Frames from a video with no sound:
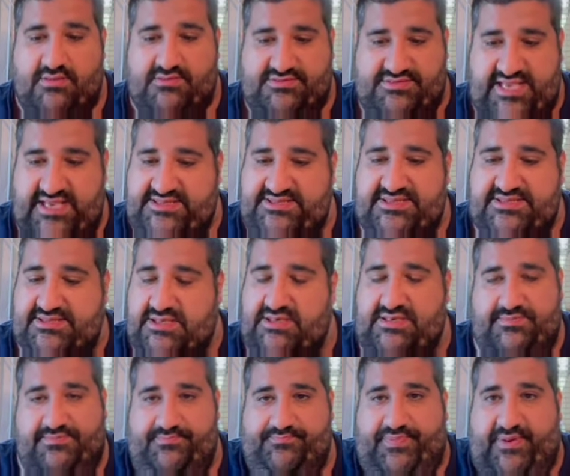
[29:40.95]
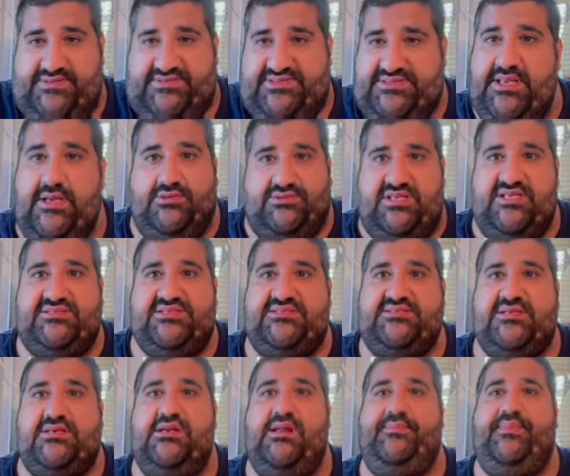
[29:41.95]
This is going to, but still, this is
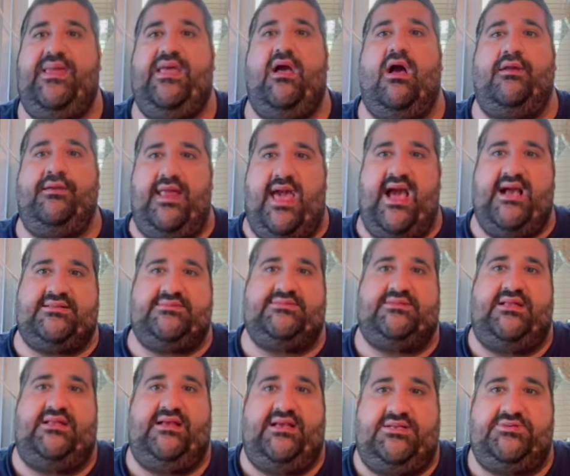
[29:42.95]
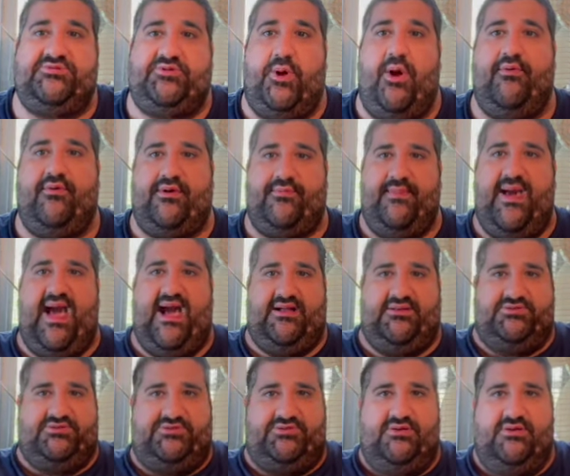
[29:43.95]
going to be an excellent historic
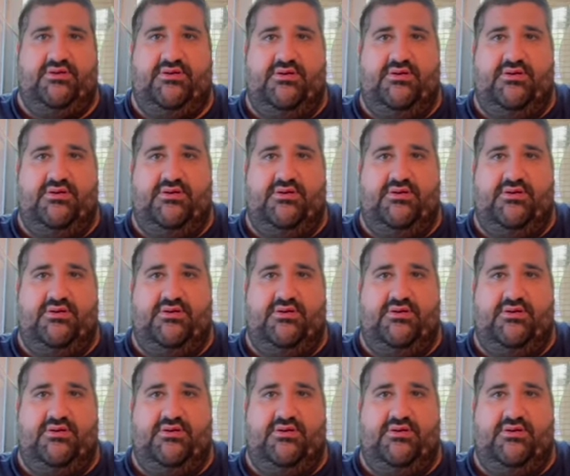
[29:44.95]
match.